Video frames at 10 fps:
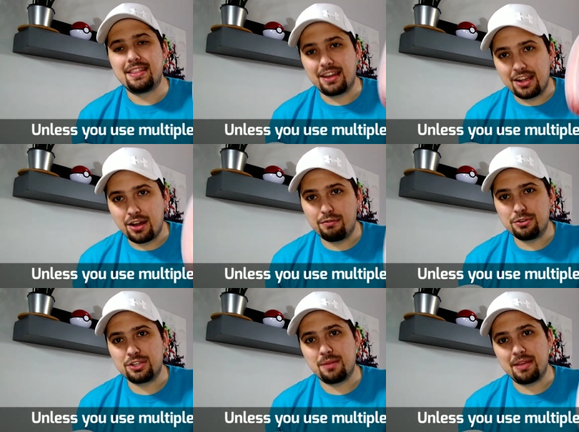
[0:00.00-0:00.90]
that
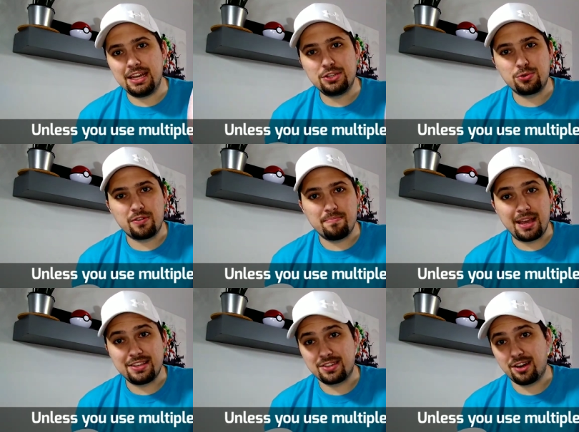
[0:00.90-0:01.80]
covers up any sort of
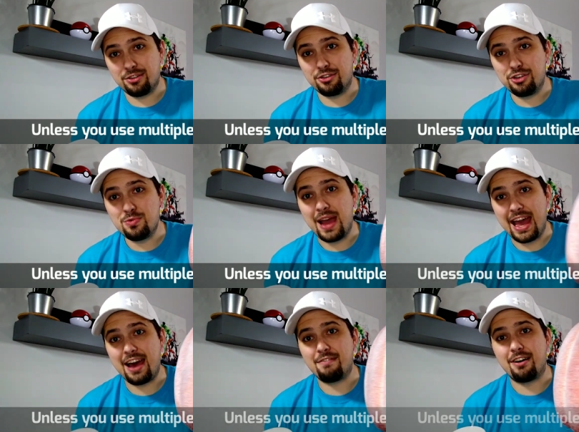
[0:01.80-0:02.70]
base color you
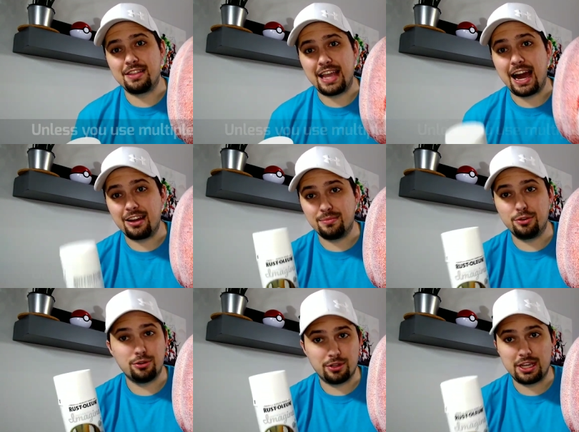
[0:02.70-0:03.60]
have on the item
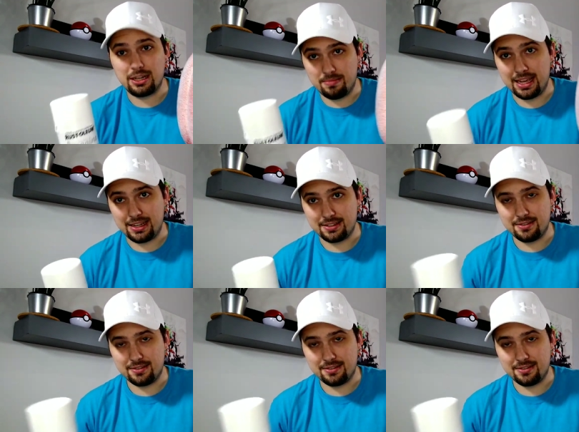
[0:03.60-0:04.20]
you're looking to paint.